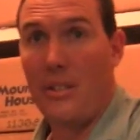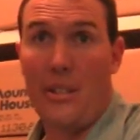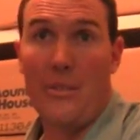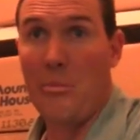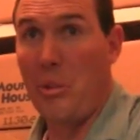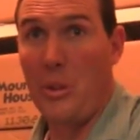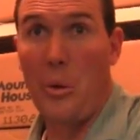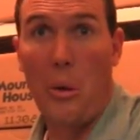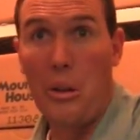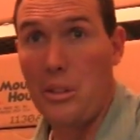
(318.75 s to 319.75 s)
you can put a
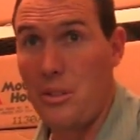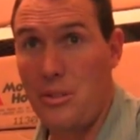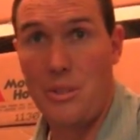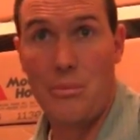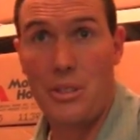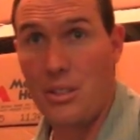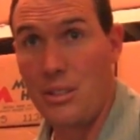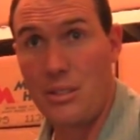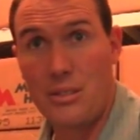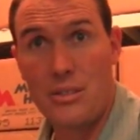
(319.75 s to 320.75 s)
toilet or something.
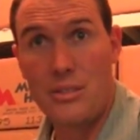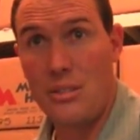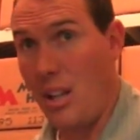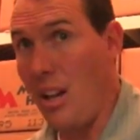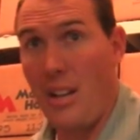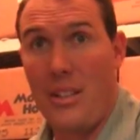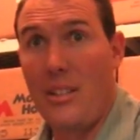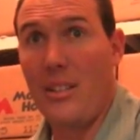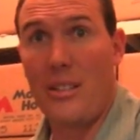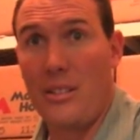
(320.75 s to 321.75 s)
Whatever you want. Yeah,
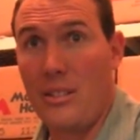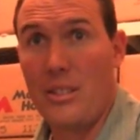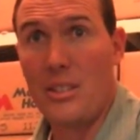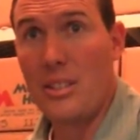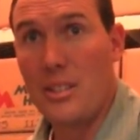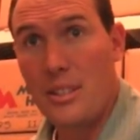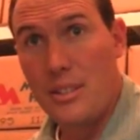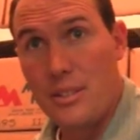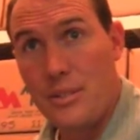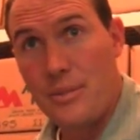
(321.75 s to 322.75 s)
anything.
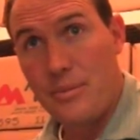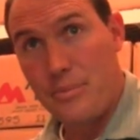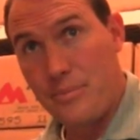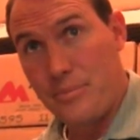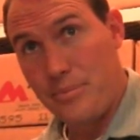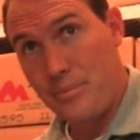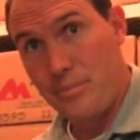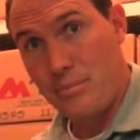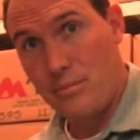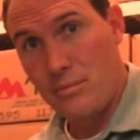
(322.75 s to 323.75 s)
The bottom line here is this
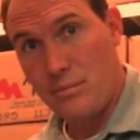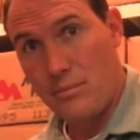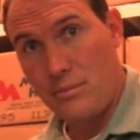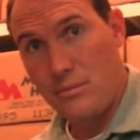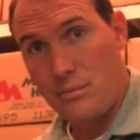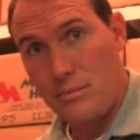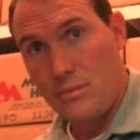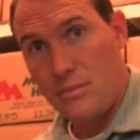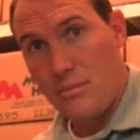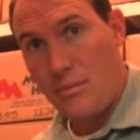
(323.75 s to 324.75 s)
is custom and you can do
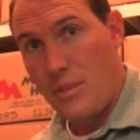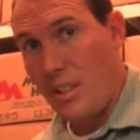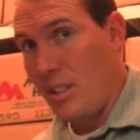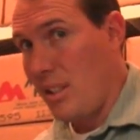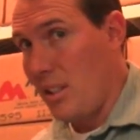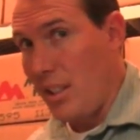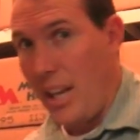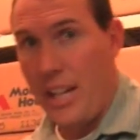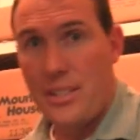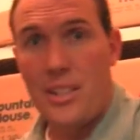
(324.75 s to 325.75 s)
whatever your
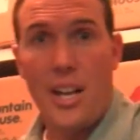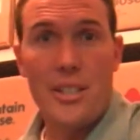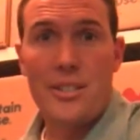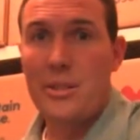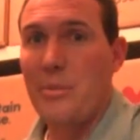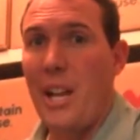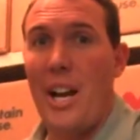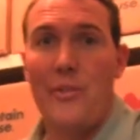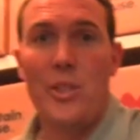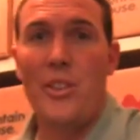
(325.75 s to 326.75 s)
imagination. It's custom,
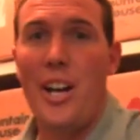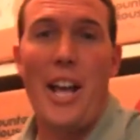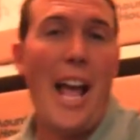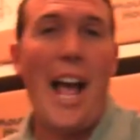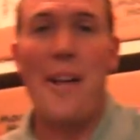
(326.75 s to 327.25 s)
yeah. If you got